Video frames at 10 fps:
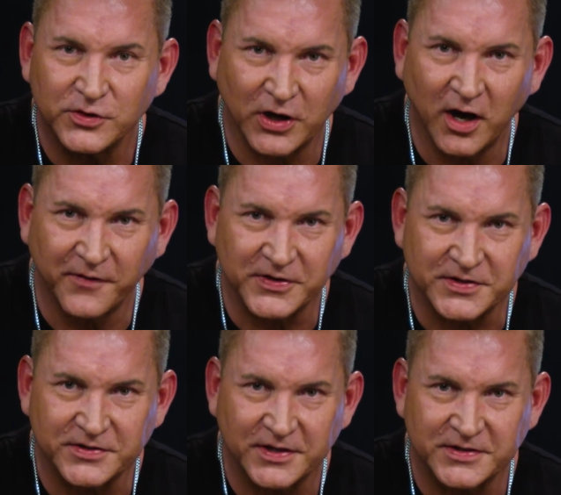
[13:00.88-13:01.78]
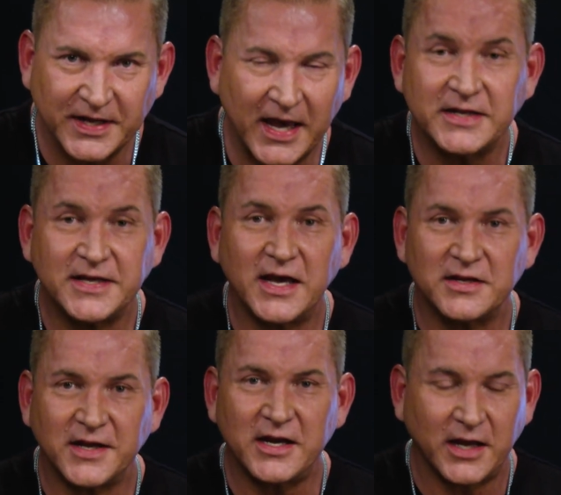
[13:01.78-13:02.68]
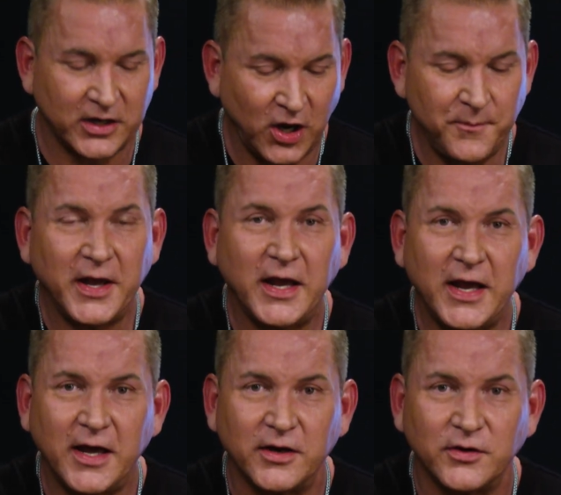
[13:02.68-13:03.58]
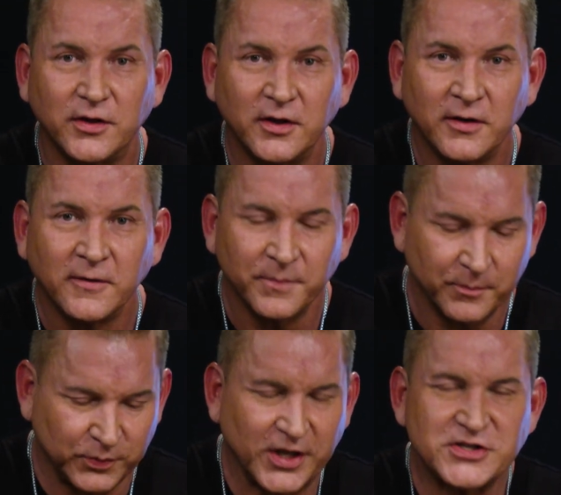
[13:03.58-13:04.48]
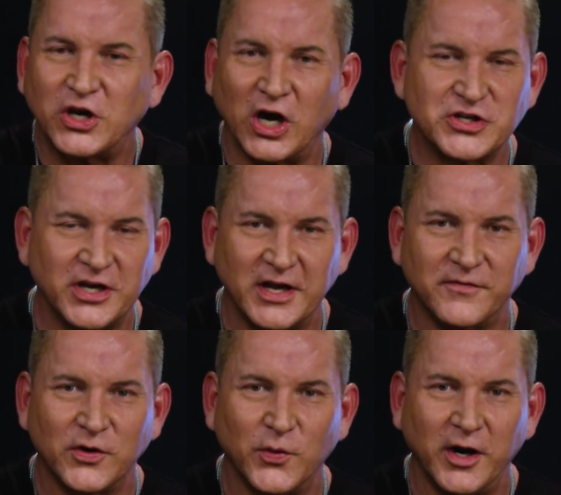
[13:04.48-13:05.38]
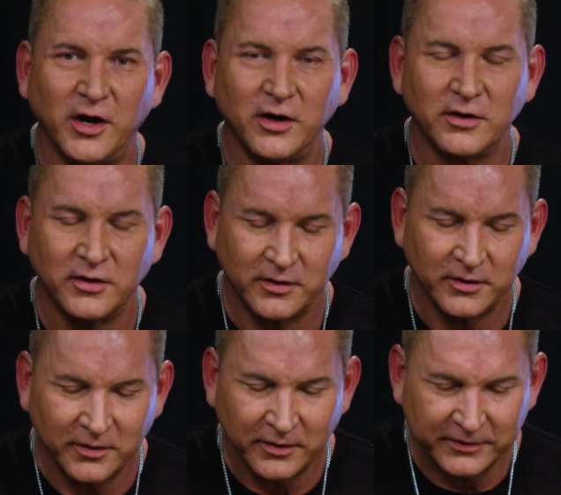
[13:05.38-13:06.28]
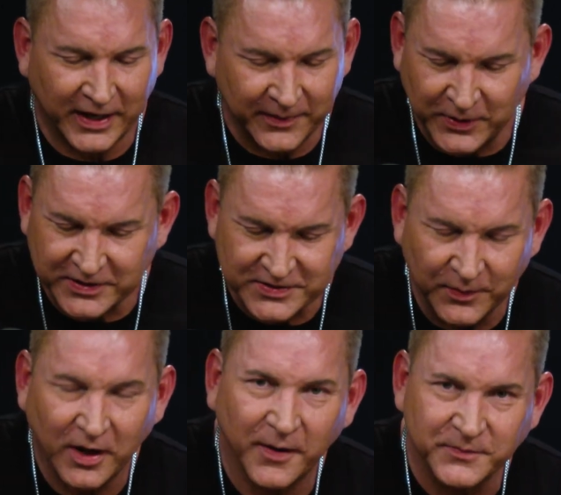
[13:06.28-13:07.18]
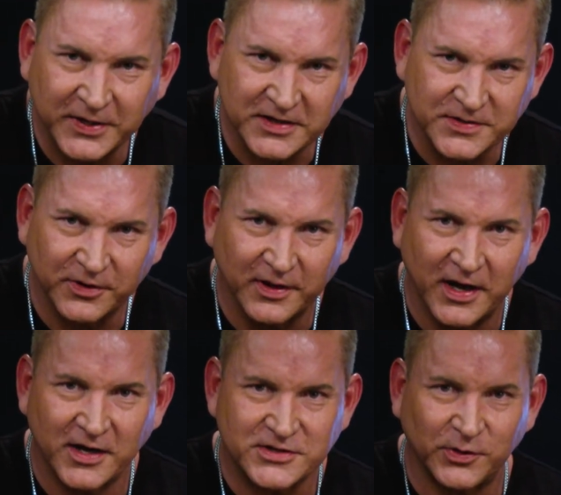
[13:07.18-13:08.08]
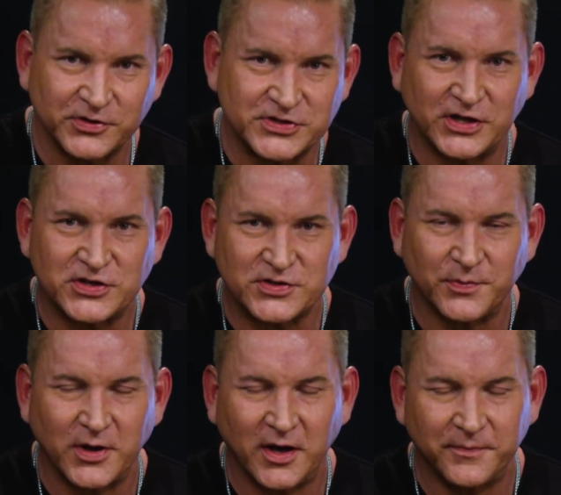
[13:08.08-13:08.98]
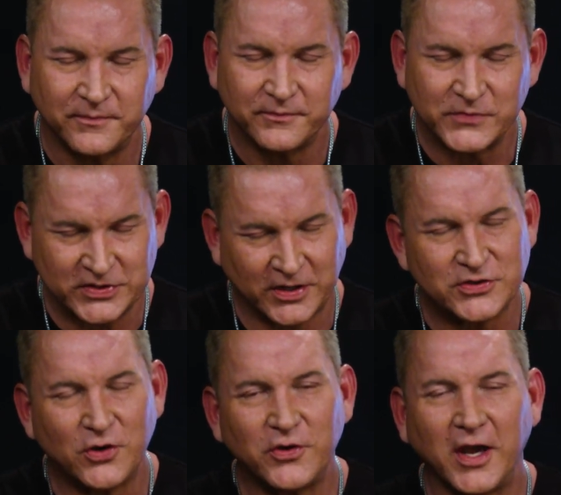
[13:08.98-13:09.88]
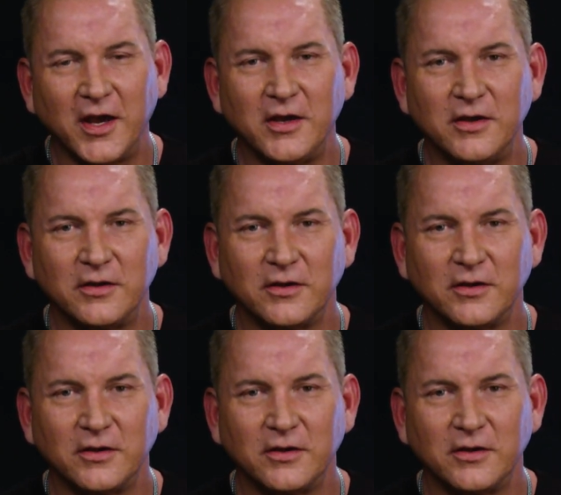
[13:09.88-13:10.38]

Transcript: his office and says, Daddy, I cut my hand. Blood's gushing everywhere. Daddy picks him up, takes him to the hospital, stitches him up. Son's okay.